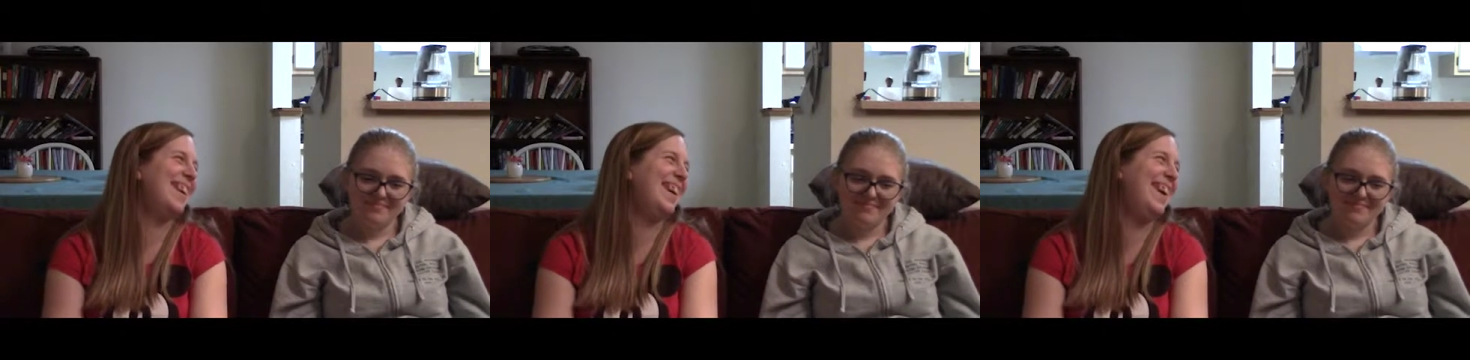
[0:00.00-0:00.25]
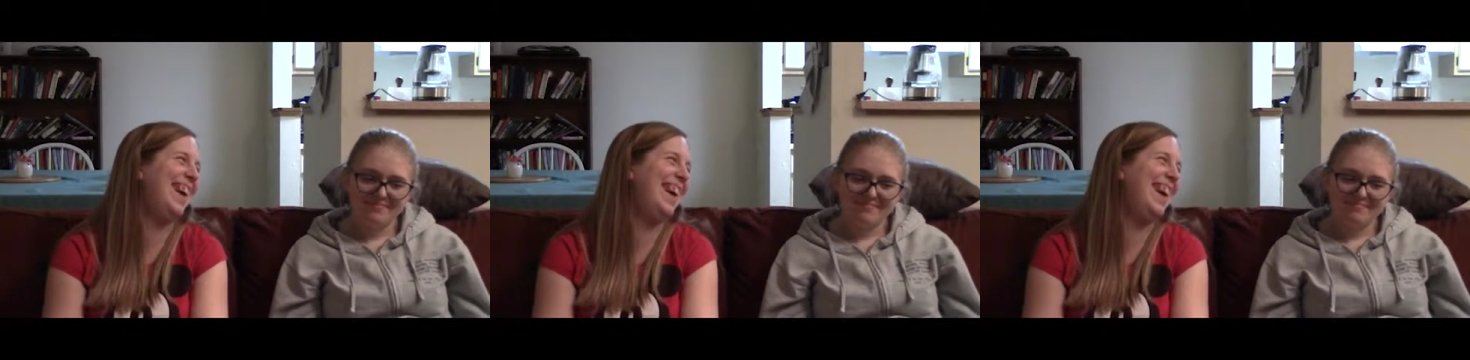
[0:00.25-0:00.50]

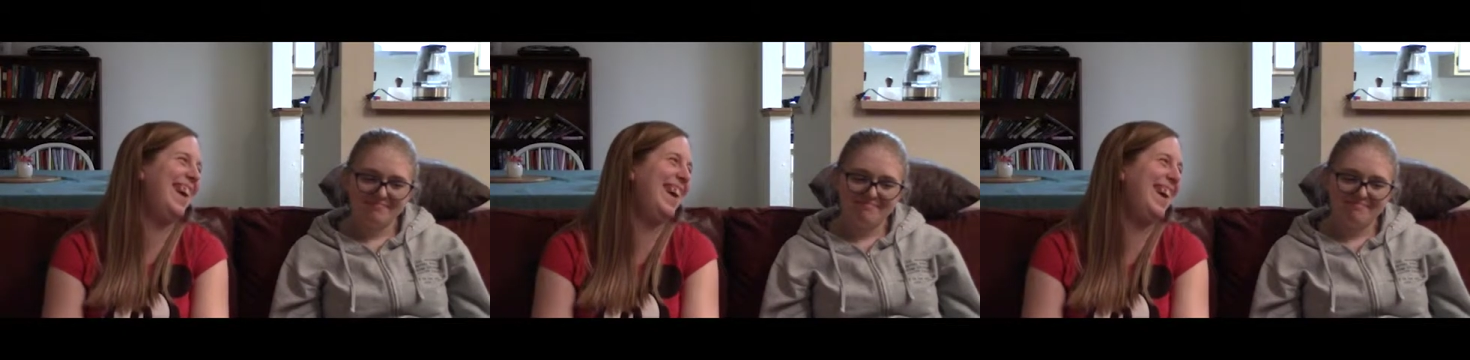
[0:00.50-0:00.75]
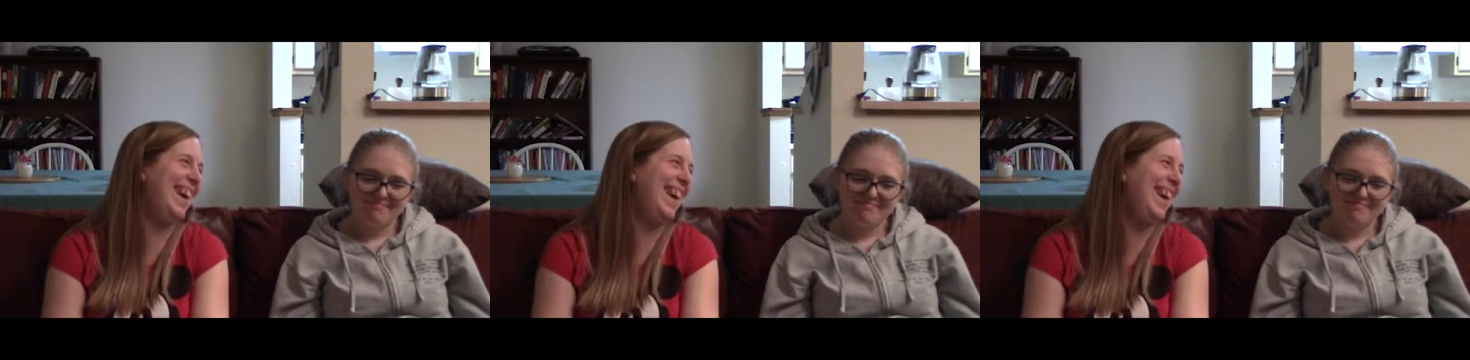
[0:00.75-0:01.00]

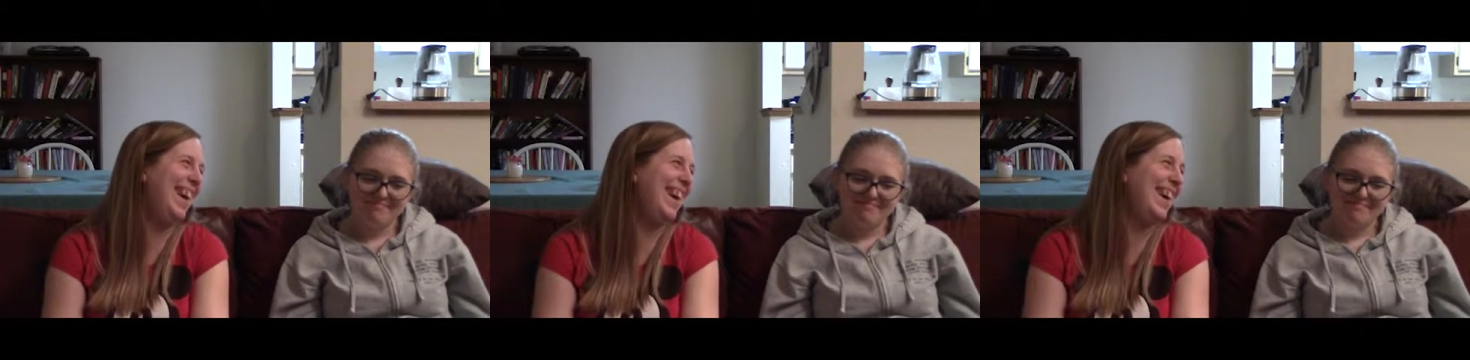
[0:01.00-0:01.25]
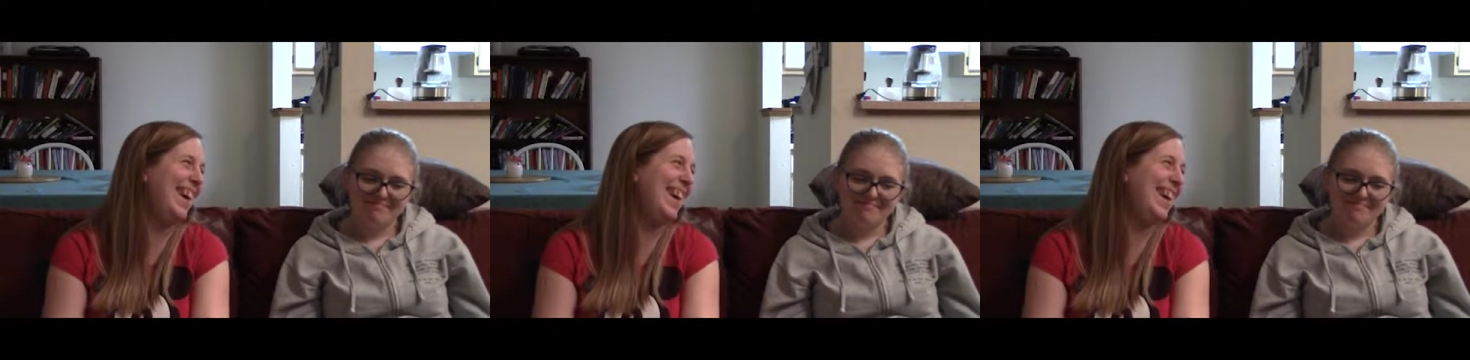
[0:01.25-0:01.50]

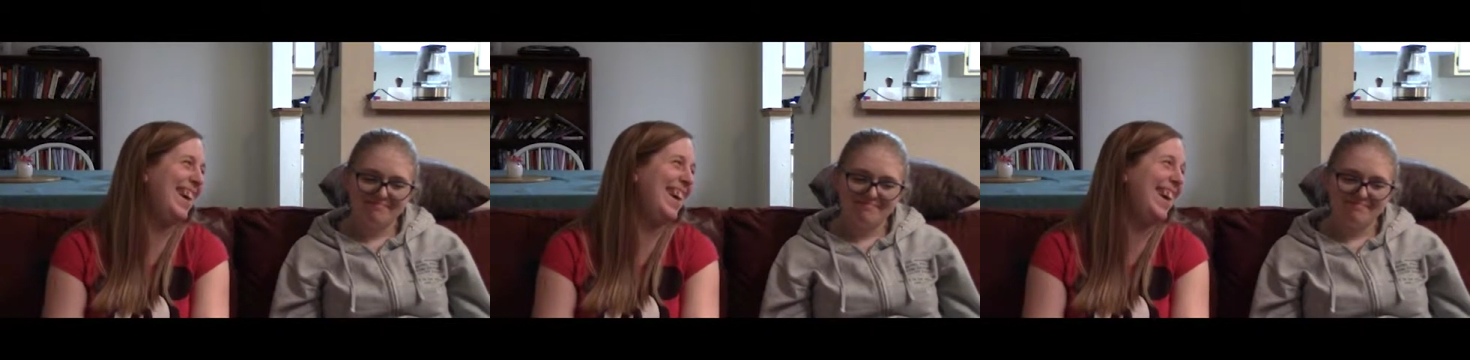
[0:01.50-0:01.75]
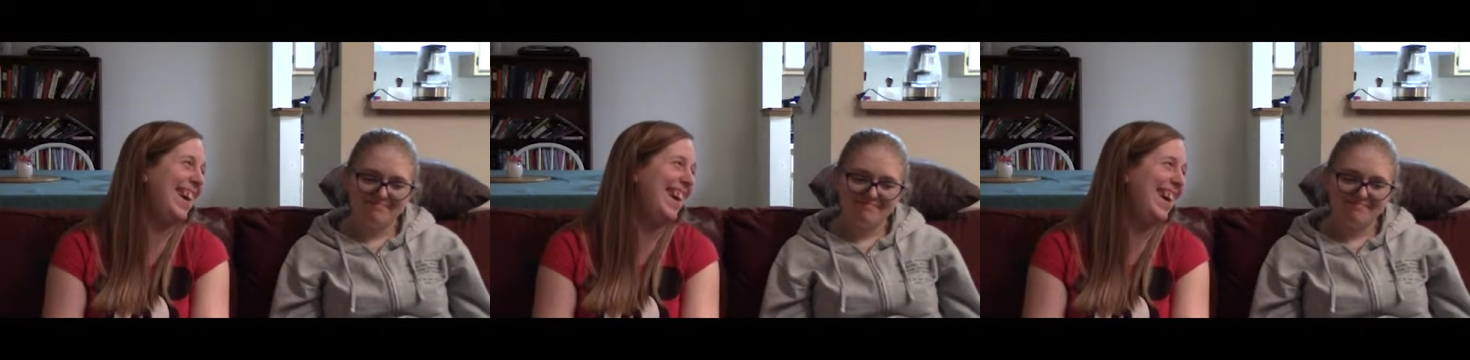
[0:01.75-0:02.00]

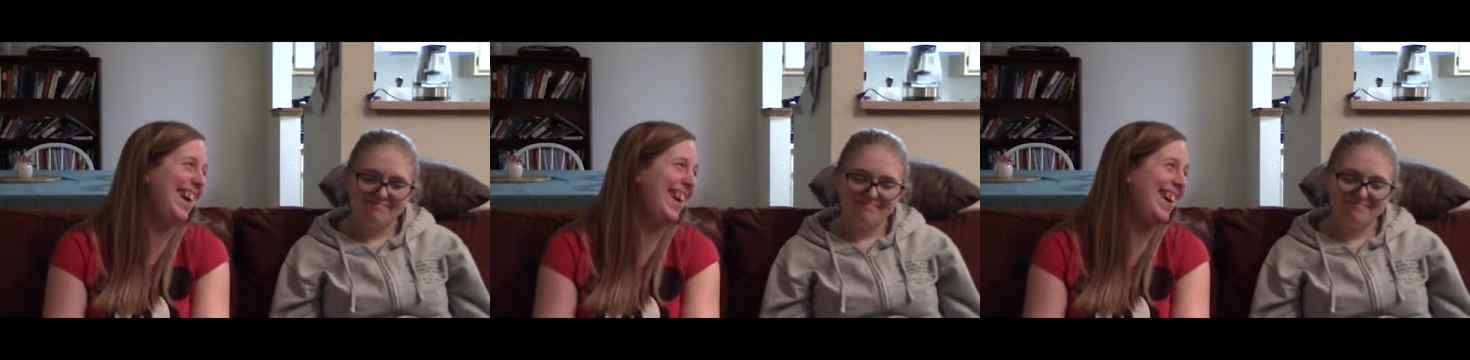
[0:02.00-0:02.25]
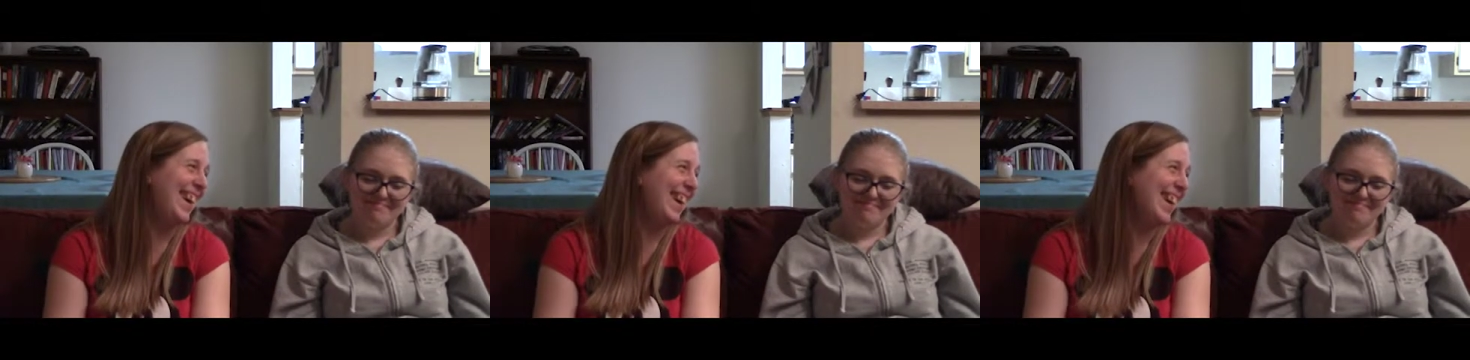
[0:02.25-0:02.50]

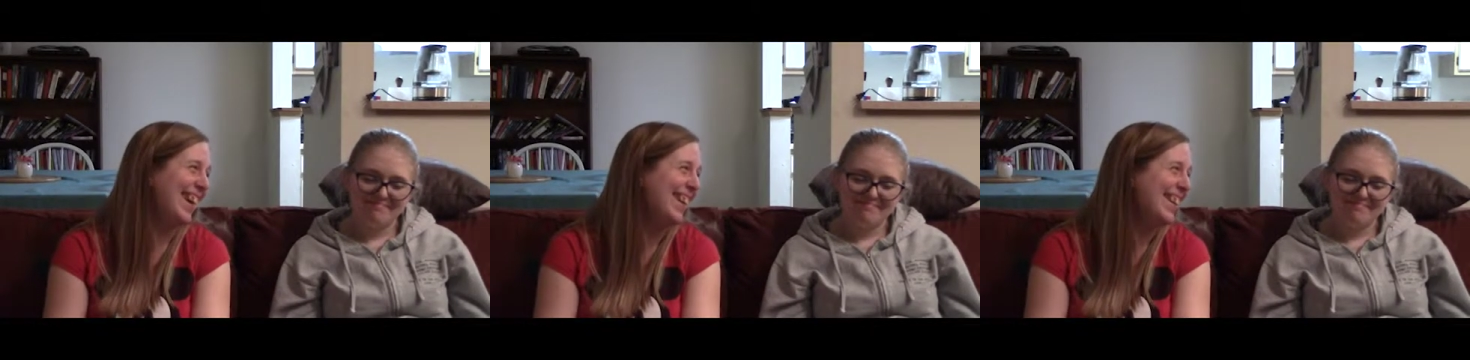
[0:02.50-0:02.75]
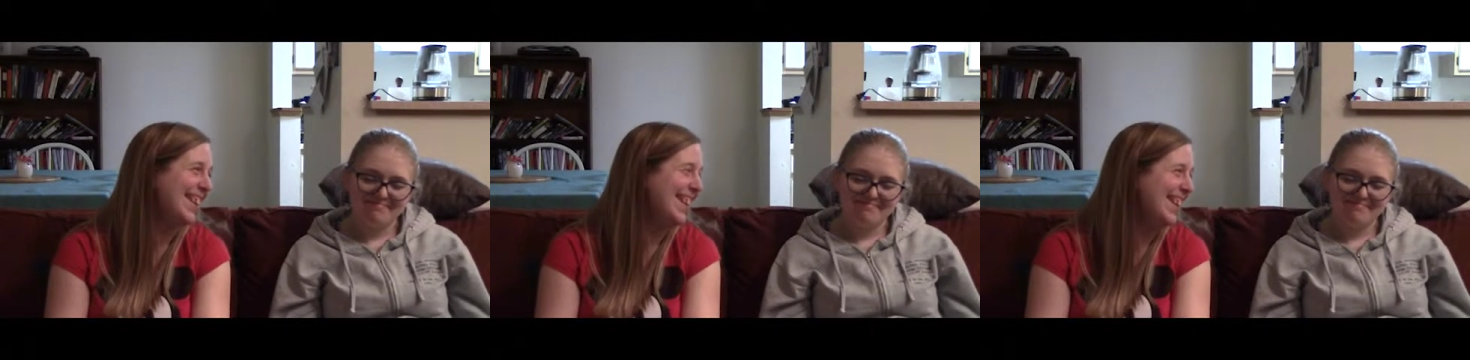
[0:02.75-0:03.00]

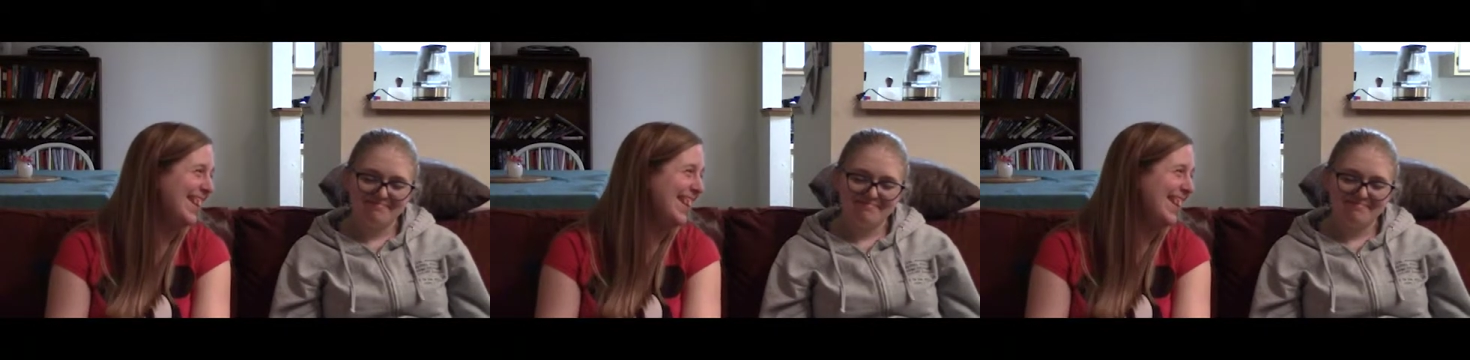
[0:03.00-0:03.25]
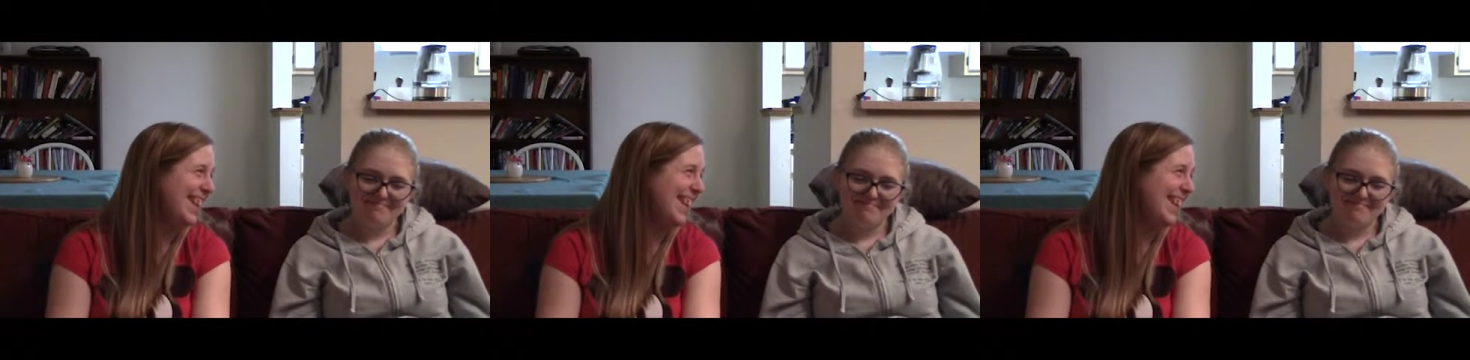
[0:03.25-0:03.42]
Nobody speaks.